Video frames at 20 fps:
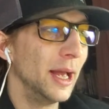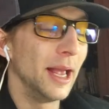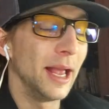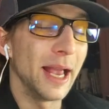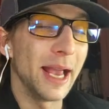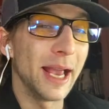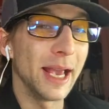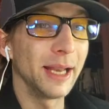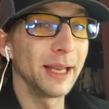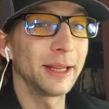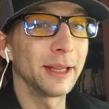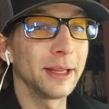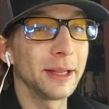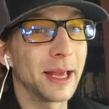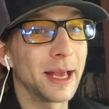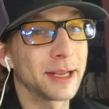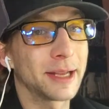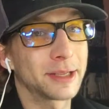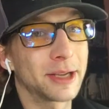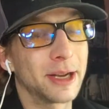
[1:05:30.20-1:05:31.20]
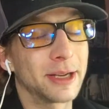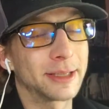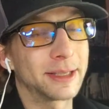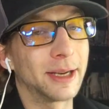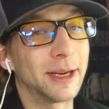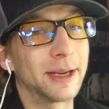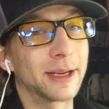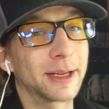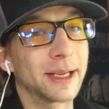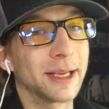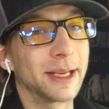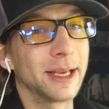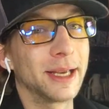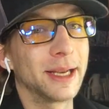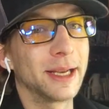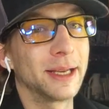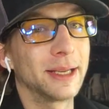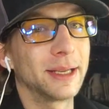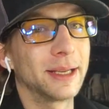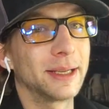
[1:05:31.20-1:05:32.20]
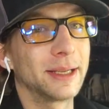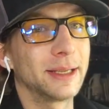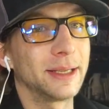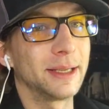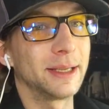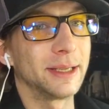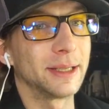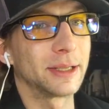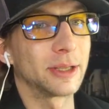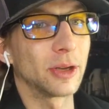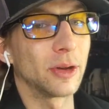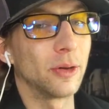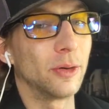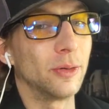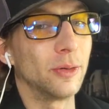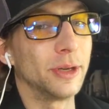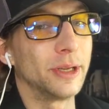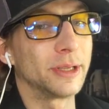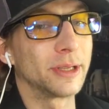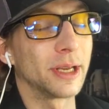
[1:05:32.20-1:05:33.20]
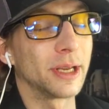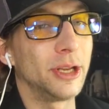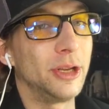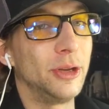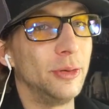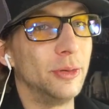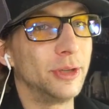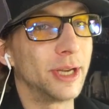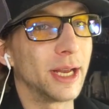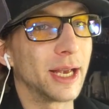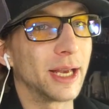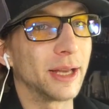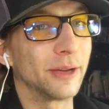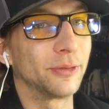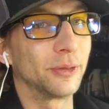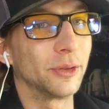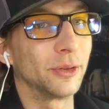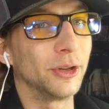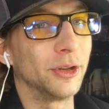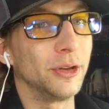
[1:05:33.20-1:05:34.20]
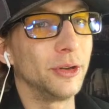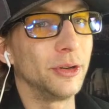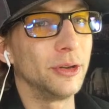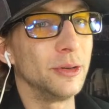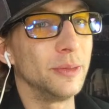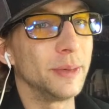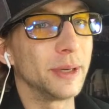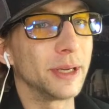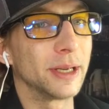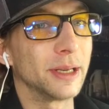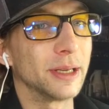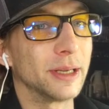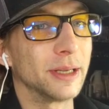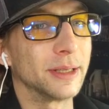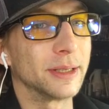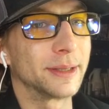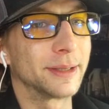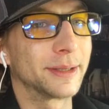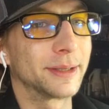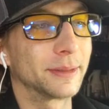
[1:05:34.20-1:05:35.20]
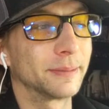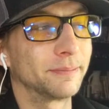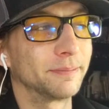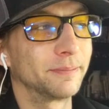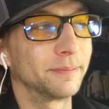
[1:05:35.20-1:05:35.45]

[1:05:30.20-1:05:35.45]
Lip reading: anything that has got talking in it is always a huge handful to do because